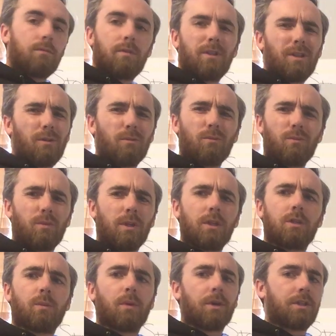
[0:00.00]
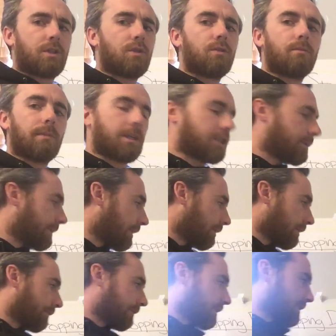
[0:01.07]
we don't need to worry too much
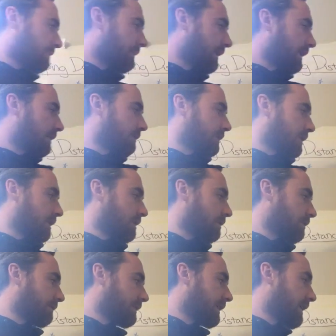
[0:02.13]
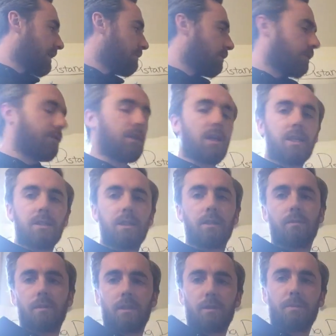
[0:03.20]
about if it's speed equals distance over time or velocity
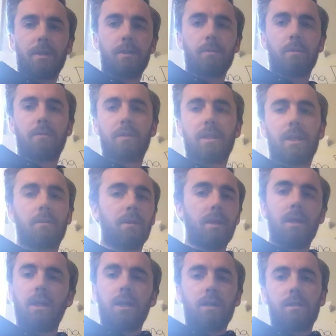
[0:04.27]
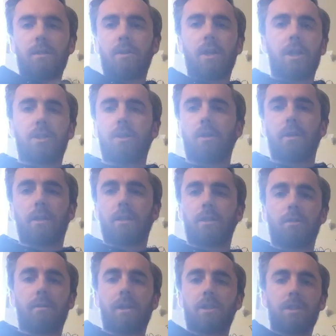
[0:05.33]
equals displacement over time, because they're not turning.
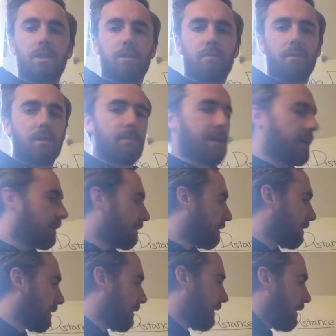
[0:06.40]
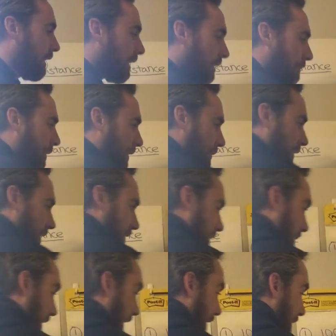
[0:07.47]
Direction doesn't really matter. But we can
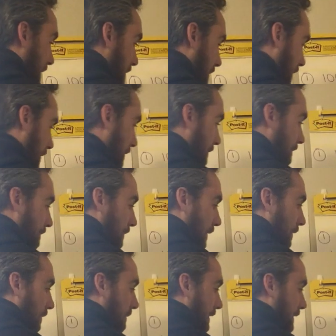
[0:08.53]
still have it, so we